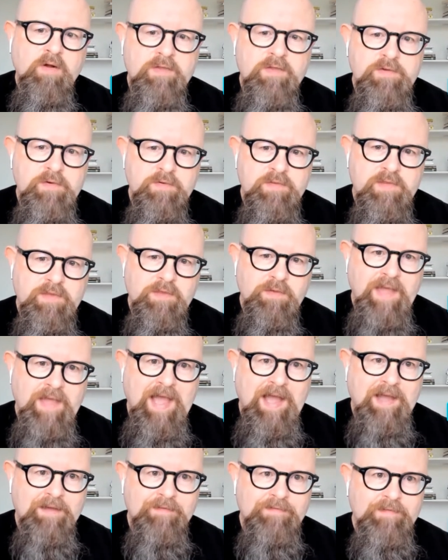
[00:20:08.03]
more clusters
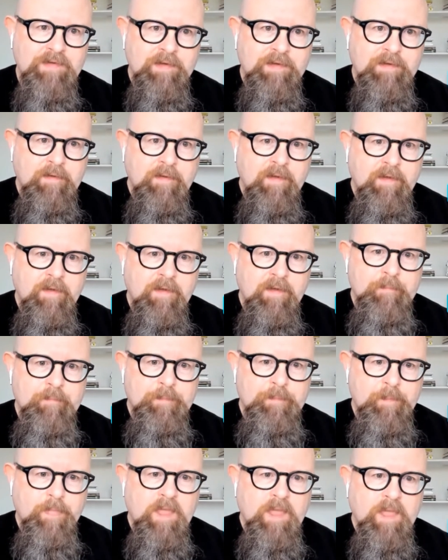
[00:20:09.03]
that you have.
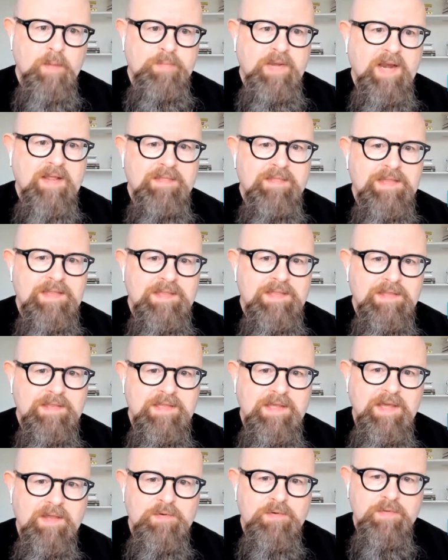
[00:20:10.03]
But I
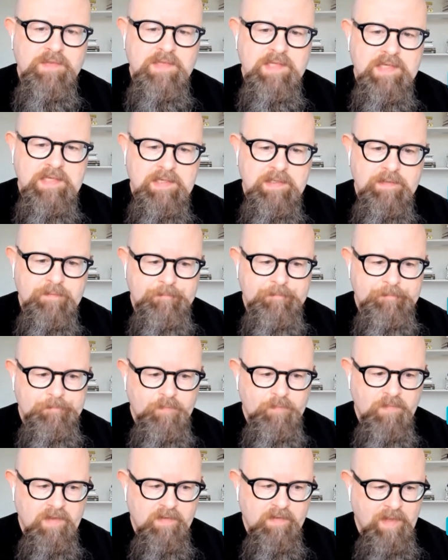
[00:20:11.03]
think that the other
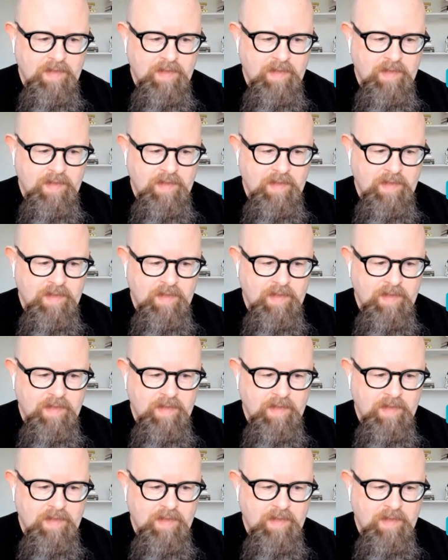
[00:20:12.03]
thing